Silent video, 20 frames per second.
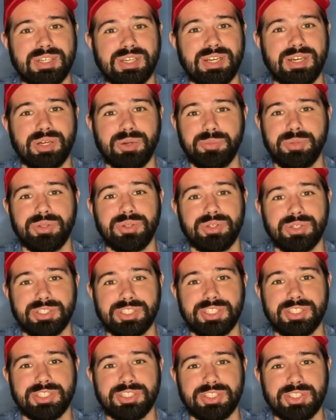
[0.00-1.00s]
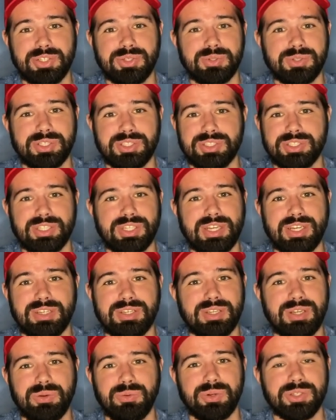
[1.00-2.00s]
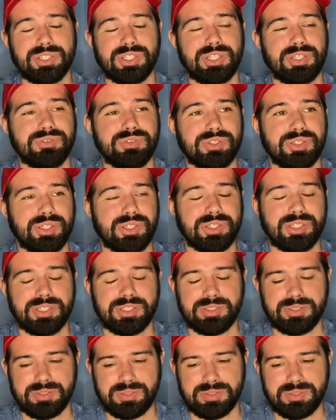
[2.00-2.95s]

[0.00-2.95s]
I hope it looks good too, because I wasn't even looking.